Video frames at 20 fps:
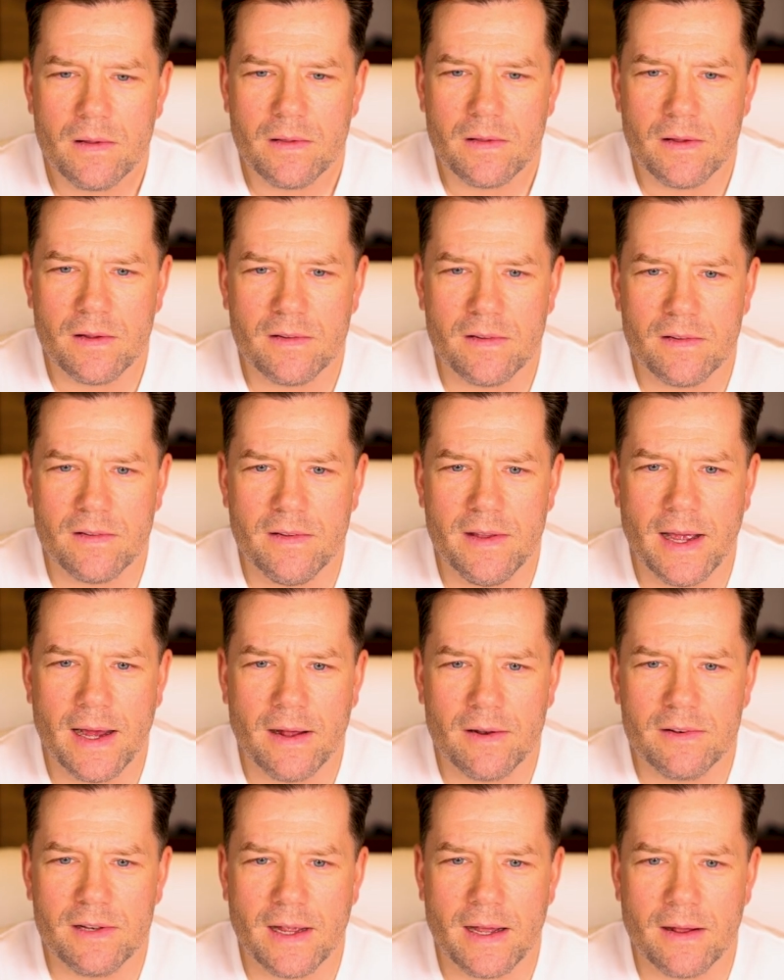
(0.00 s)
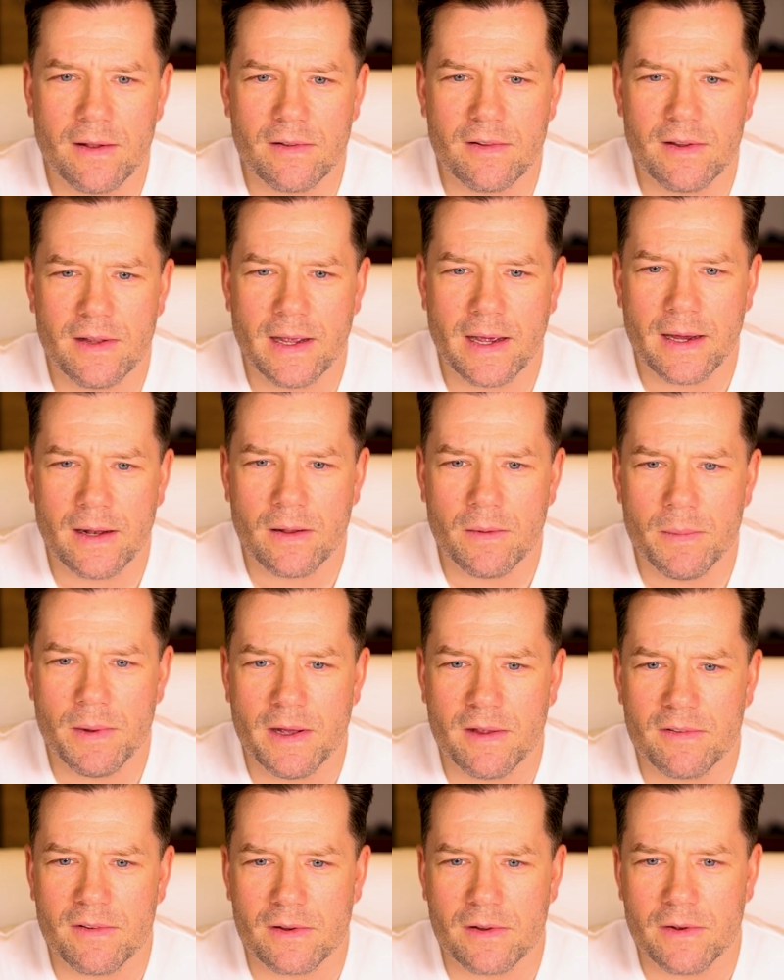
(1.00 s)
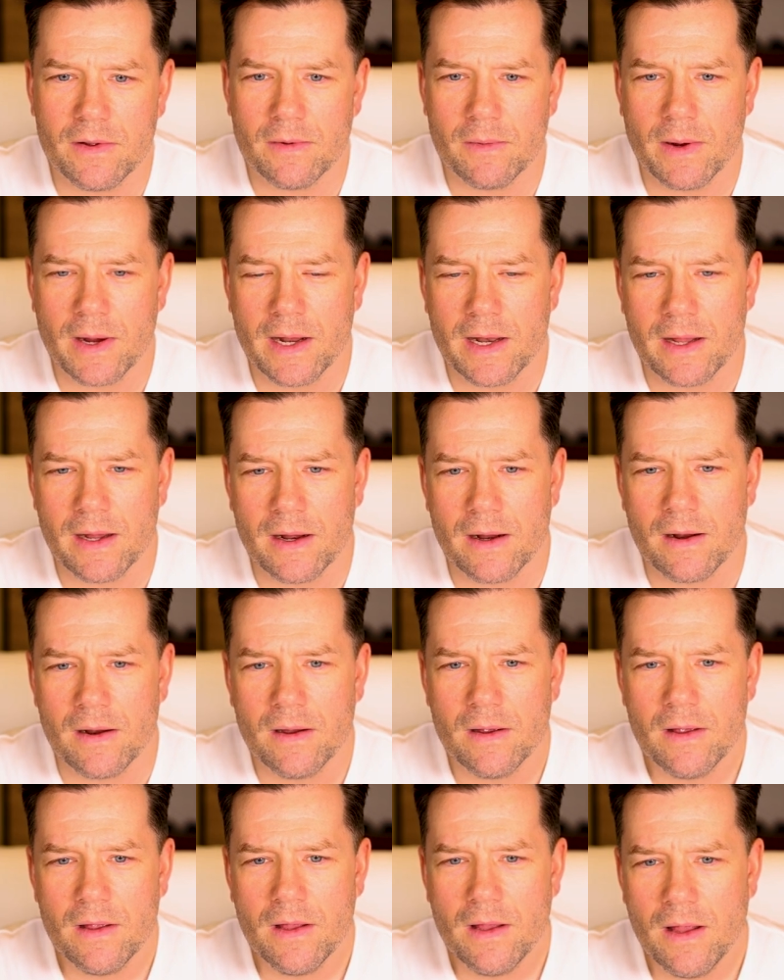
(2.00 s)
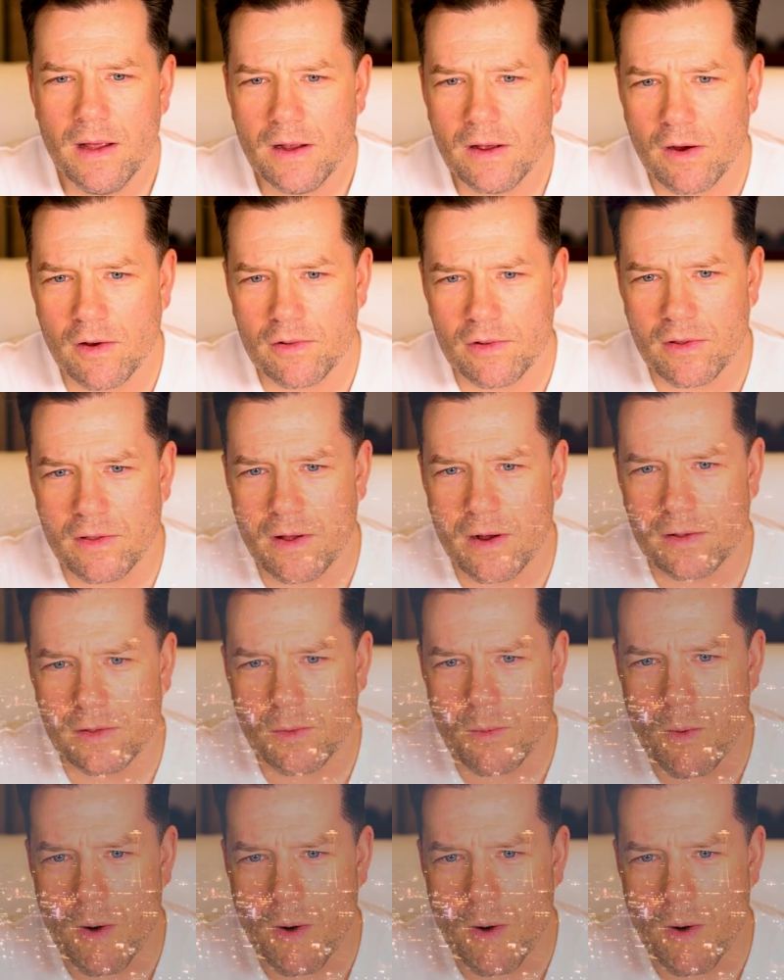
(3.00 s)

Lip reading: this is downtown Seattle basically right here. Goes along the